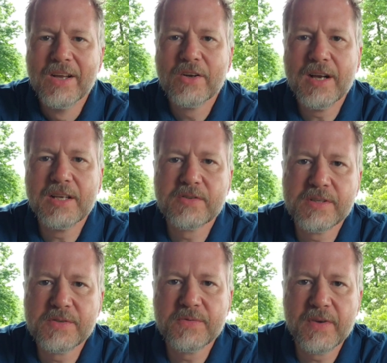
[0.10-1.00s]
Greetings,
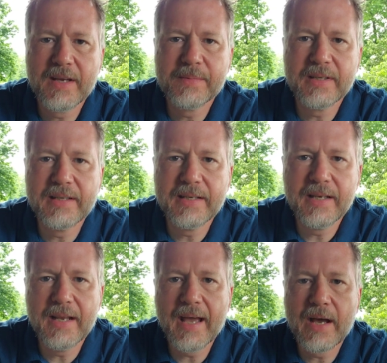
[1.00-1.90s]
Vincent family,
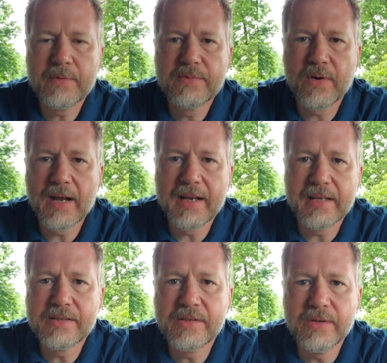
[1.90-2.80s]
and happy
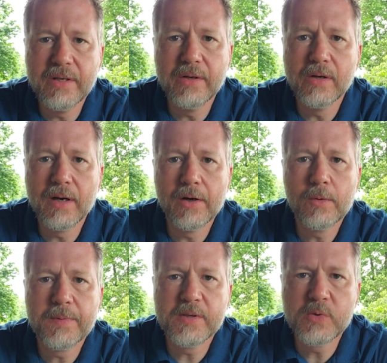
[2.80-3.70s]
Friday to you. I
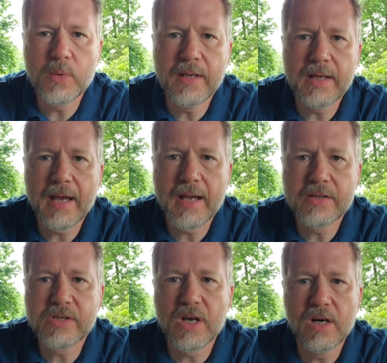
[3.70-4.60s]
hope this week
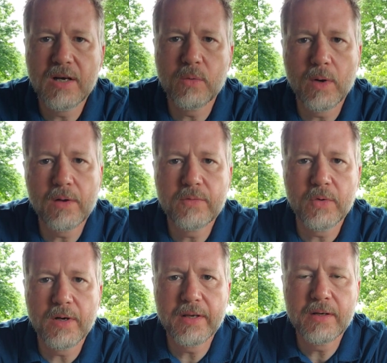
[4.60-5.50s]
has gone well
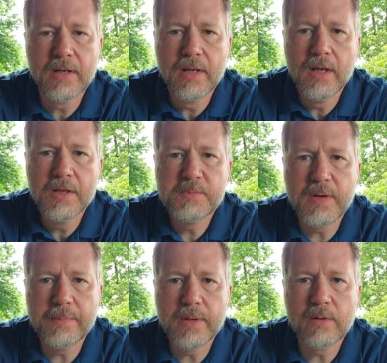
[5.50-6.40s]
for you. It's
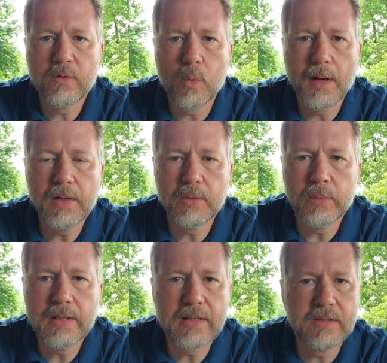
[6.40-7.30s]
been a bit of a wild
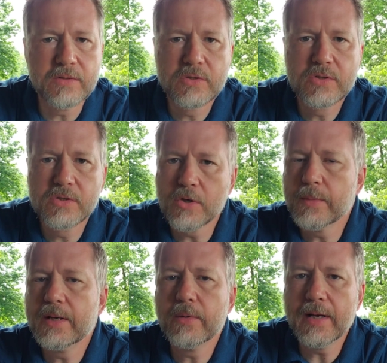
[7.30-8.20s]
week in so
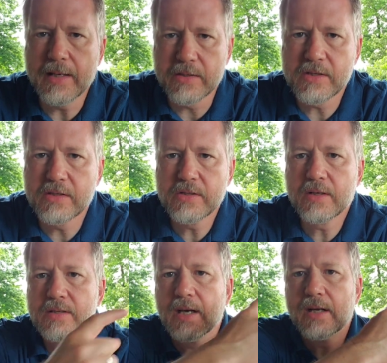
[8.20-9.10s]
many ways. As you
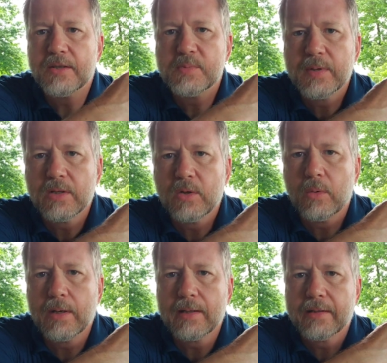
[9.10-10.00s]
can tell, it's been a
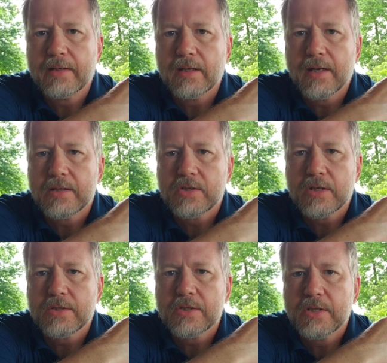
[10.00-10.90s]
little wild here at
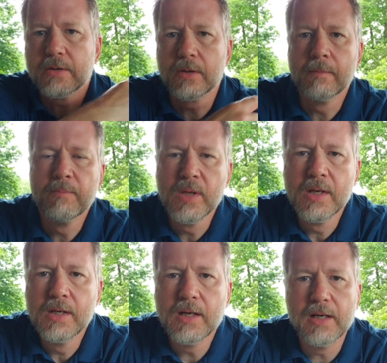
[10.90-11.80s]
church too.
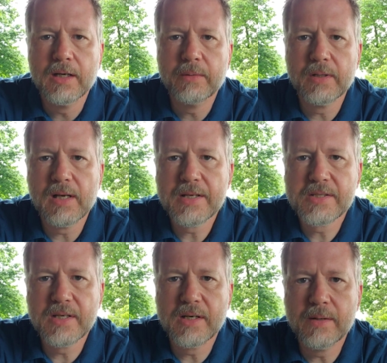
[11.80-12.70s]
We
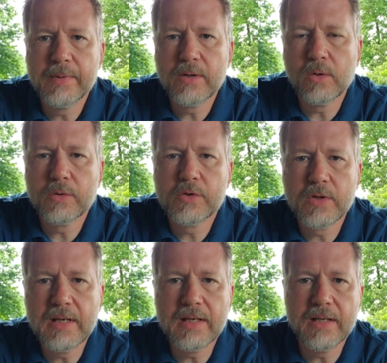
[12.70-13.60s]
lost a big old
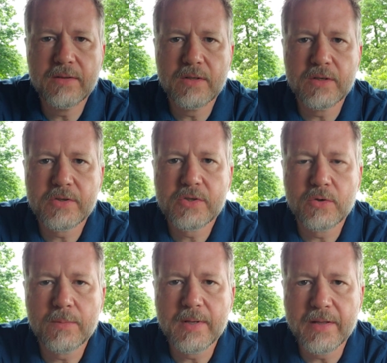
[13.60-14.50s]
tree in the
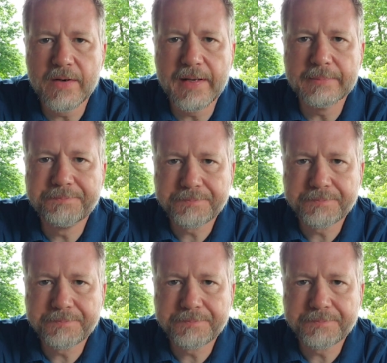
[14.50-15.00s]
storm the other day.